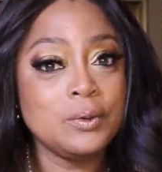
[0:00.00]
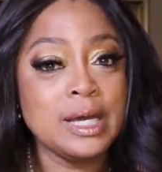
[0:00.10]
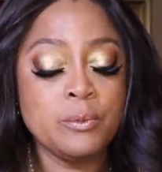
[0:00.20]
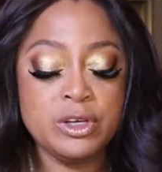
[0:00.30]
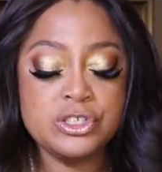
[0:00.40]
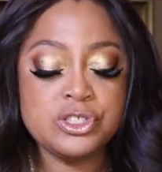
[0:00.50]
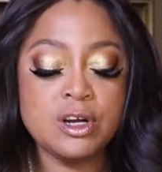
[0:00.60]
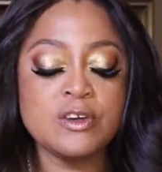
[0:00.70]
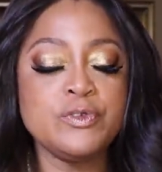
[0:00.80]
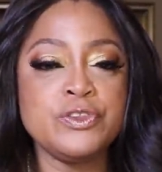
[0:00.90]
Okay, we're going to
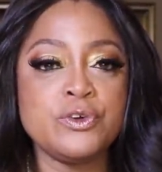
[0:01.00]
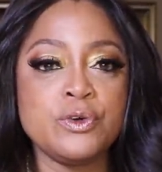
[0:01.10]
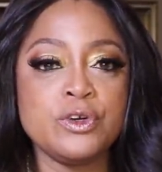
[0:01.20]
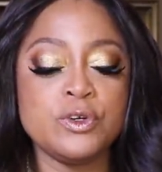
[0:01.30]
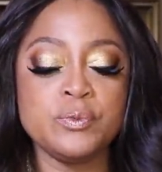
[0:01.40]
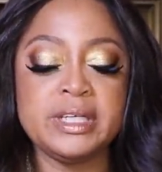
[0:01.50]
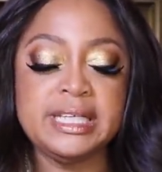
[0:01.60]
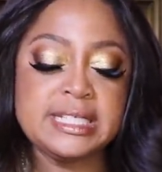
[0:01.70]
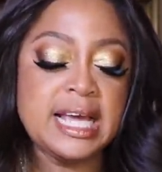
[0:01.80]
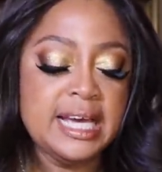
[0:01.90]
start off with your oracle
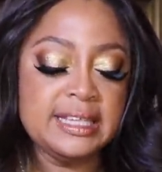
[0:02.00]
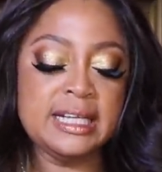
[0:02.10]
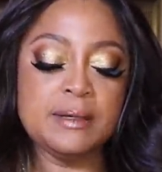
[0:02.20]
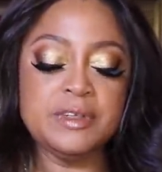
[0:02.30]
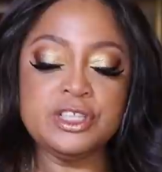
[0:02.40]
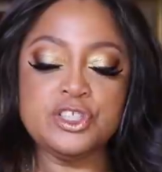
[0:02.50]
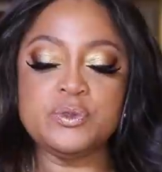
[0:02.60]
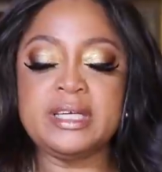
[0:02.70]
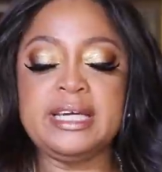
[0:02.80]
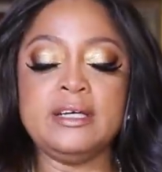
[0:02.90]
readings. Then I'm going to
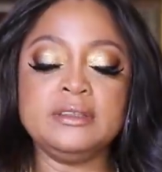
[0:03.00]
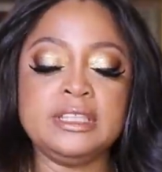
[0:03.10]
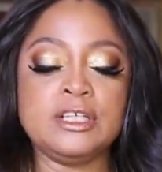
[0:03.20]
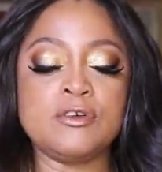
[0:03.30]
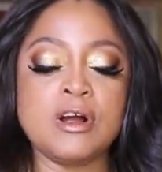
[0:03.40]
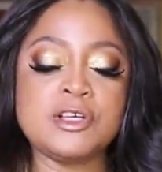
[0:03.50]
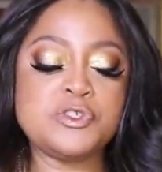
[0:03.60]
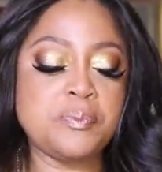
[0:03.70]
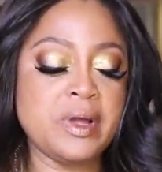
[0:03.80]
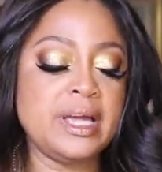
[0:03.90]
do a Celtic
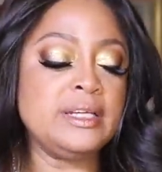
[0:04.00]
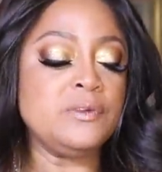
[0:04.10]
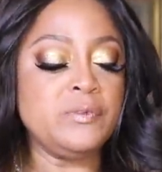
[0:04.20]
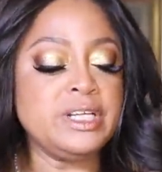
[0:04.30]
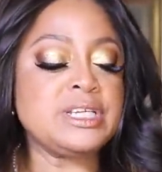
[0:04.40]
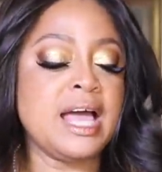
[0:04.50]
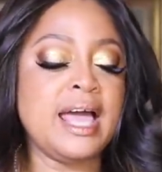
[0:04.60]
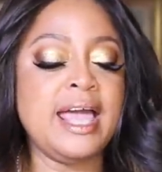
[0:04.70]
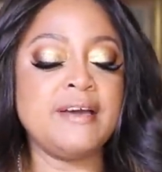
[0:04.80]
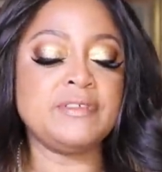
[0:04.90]
cross spread in which
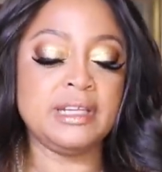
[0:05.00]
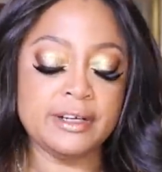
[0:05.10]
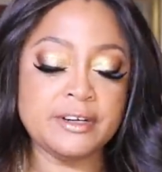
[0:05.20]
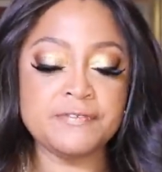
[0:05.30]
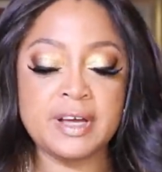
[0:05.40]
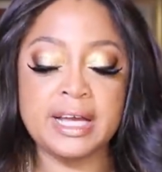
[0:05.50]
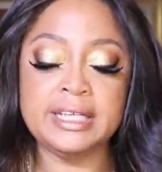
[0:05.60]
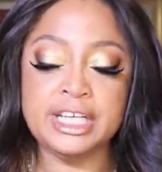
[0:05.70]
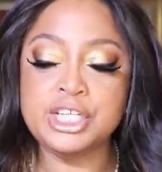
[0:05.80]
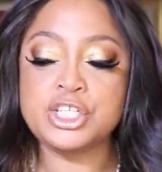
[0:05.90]
I have
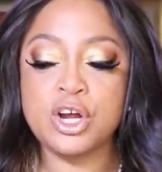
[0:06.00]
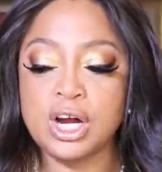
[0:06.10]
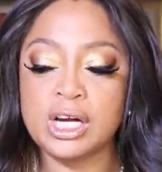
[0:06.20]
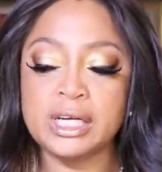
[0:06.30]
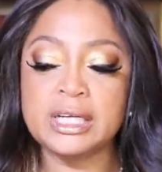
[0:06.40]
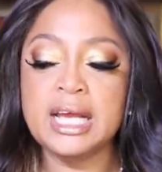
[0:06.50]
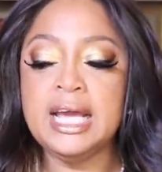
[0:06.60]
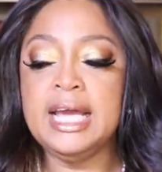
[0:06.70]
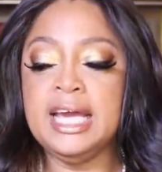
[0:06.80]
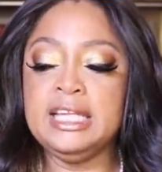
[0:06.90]
clarified each card.
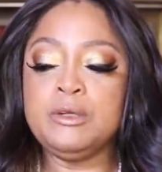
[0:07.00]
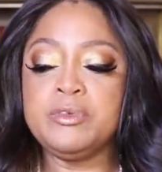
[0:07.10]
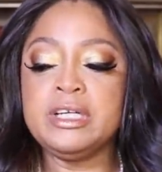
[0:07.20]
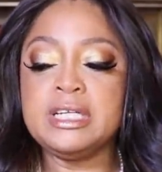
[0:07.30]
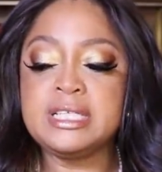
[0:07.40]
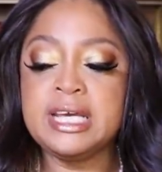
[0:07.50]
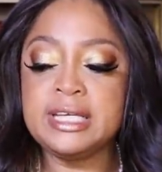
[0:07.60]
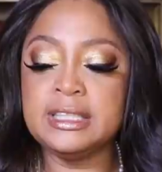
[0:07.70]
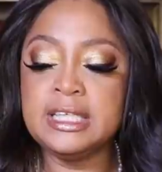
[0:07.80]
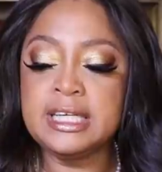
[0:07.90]
And then we're going to
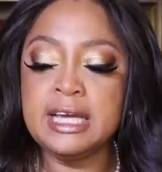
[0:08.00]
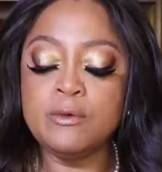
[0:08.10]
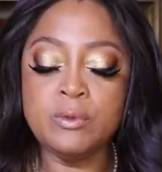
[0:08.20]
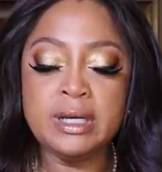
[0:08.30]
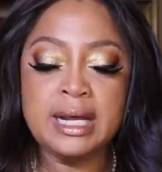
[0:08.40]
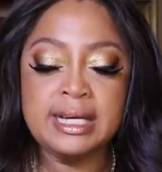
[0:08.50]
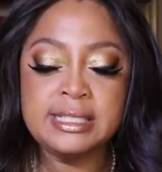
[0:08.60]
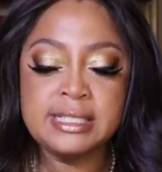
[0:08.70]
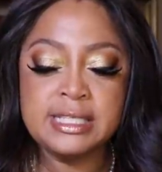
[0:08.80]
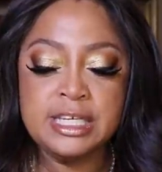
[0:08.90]
take a look at what I
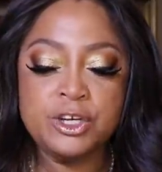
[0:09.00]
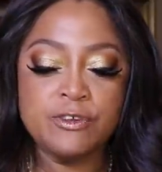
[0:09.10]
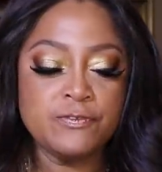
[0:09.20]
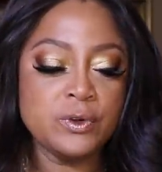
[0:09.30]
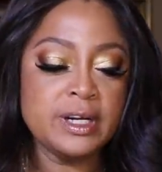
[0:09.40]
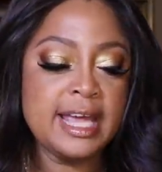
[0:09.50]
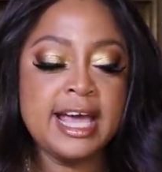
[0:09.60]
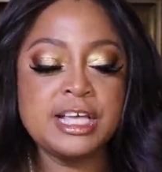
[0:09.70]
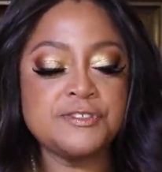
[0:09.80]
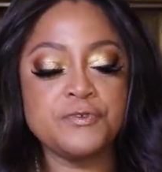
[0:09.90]
see or
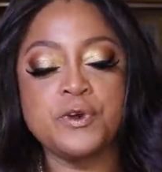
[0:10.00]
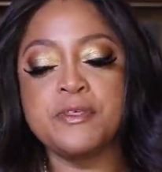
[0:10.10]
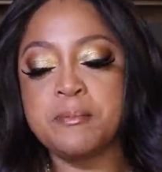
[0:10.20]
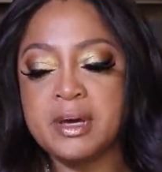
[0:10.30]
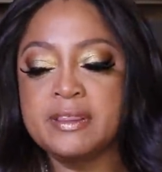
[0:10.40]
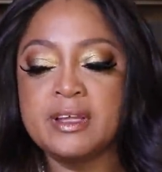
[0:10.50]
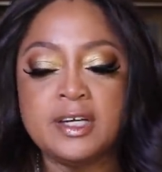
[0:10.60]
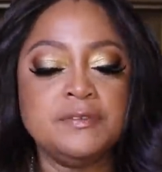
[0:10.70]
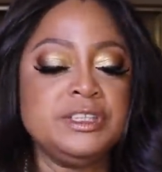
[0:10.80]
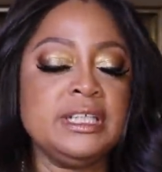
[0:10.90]
forecast for the month
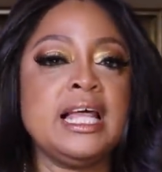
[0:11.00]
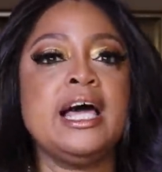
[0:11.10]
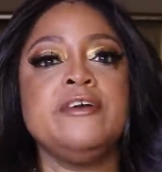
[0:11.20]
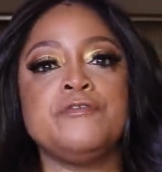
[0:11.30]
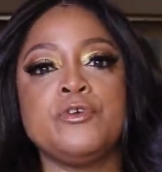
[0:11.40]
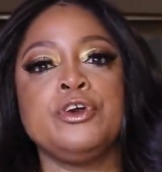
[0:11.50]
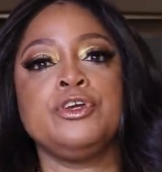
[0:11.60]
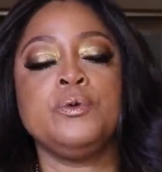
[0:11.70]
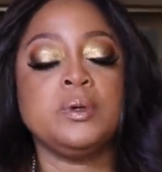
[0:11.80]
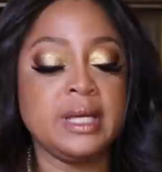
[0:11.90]
of July for
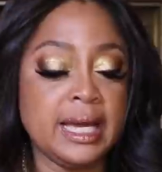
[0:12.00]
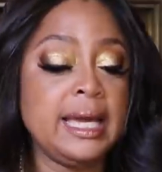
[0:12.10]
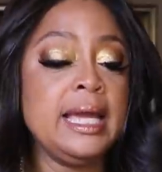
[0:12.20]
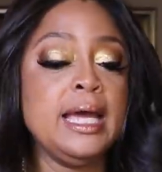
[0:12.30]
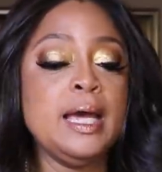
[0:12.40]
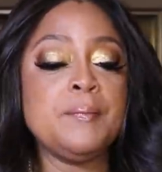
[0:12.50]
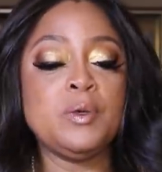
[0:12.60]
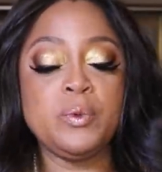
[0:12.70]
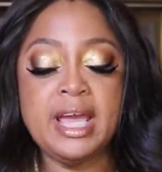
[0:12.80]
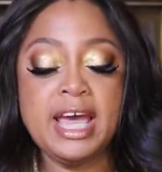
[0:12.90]
you, okay?
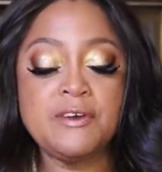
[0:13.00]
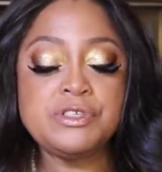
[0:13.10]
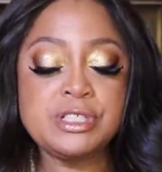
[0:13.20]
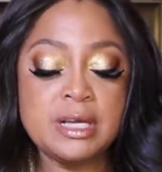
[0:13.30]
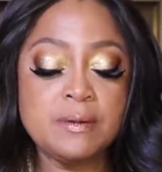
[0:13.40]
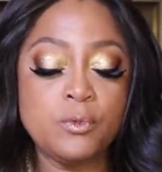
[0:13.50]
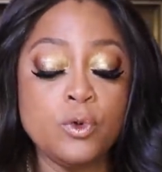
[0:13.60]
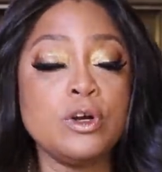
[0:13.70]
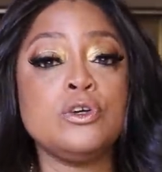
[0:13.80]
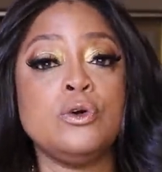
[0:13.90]
But we have some
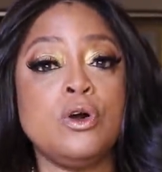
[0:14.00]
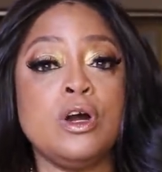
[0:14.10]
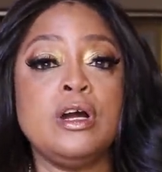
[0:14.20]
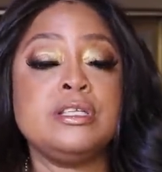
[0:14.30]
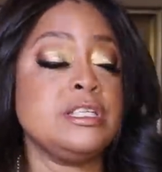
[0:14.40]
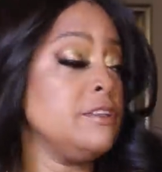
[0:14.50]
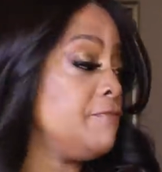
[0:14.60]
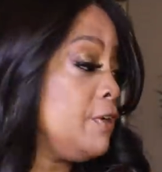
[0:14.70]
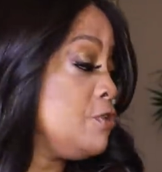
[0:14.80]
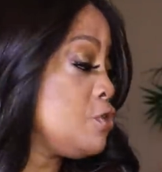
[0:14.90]
oracle cards. And the
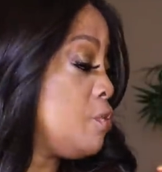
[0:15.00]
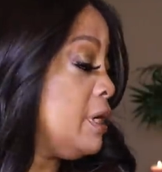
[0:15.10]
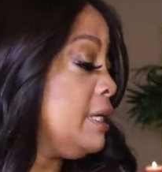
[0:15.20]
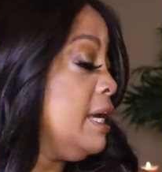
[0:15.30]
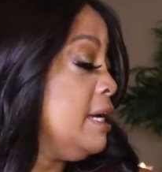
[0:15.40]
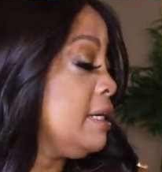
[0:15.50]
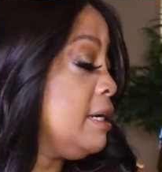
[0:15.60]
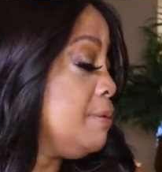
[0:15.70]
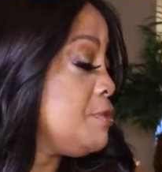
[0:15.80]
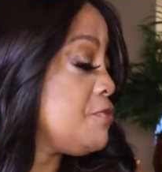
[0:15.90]
first one
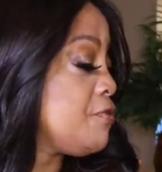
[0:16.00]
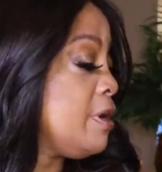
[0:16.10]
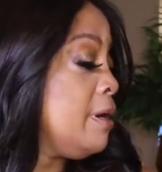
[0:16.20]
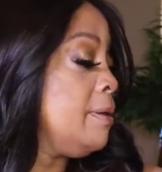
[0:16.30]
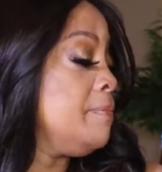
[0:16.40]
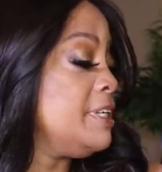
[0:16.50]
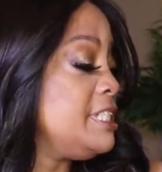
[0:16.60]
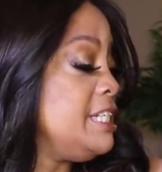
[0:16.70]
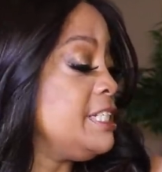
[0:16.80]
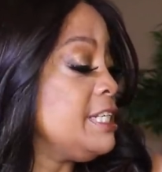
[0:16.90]
comes from the
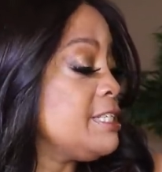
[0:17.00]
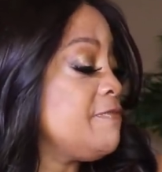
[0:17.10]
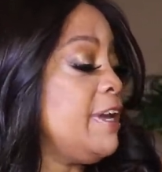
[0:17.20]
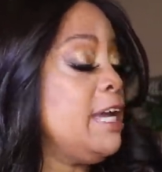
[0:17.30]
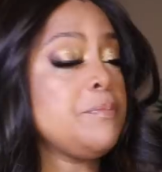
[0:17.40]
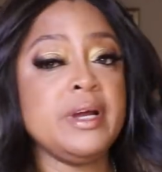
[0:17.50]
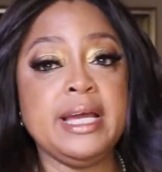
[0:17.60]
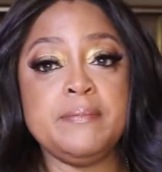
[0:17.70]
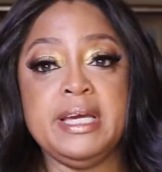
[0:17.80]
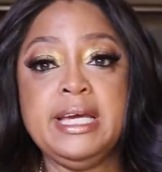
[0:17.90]
teachings of
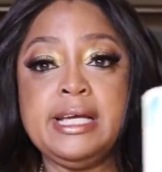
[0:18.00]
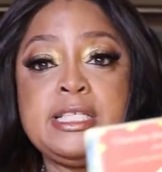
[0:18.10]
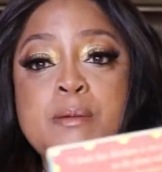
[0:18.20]
Abraham Hicks.